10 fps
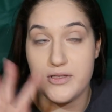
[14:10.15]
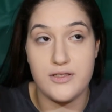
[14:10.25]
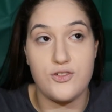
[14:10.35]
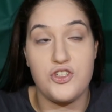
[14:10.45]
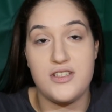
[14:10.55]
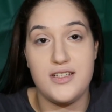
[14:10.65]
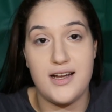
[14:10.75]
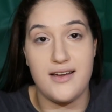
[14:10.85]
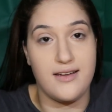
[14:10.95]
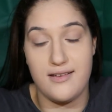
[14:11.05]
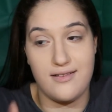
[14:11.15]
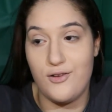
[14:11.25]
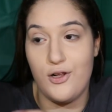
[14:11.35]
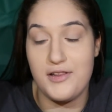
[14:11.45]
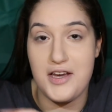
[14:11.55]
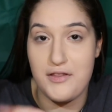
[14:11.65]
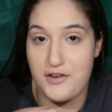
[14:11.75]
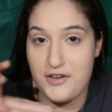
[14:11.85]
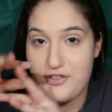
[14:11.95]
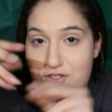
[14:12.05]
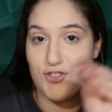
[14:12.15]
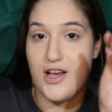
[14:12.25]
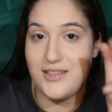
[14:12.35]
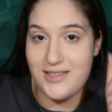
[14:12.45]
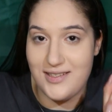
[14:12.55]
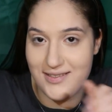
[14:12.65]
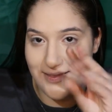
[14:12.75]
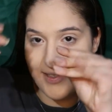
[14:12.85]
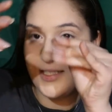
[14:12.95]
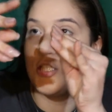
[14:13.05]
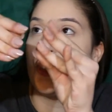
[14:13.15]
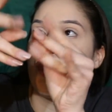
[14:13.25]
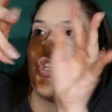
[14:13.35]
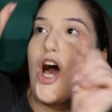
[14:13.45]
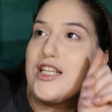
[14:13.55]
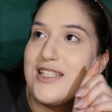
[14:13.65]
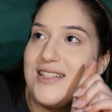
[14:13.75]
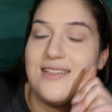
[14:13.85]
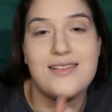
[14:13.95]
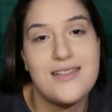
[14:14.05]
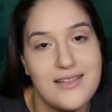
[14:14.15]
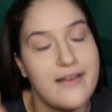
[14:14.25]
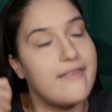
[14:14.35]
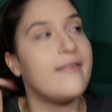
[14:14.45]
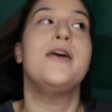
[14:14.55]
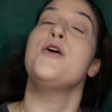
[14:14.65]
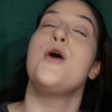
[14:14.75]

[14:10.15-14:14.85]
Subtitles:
but she's denying all the other saucy stuff.